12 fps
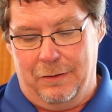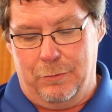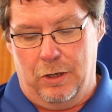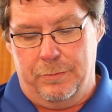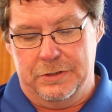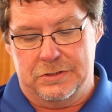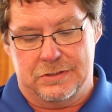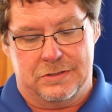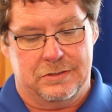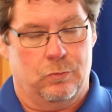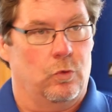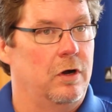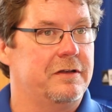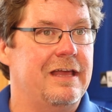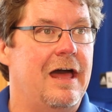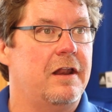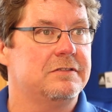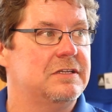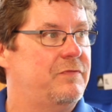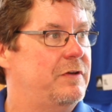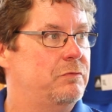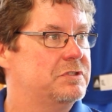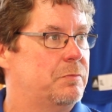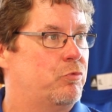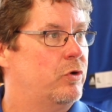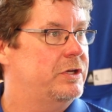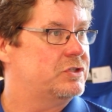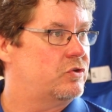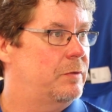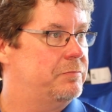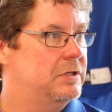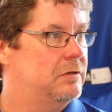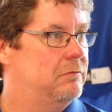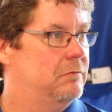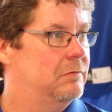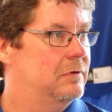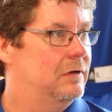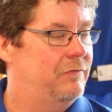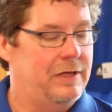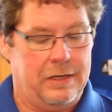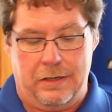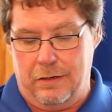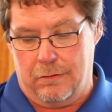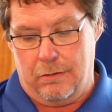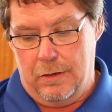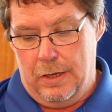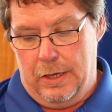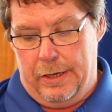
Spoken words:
moments worked out as if it was a pre-scripted event here.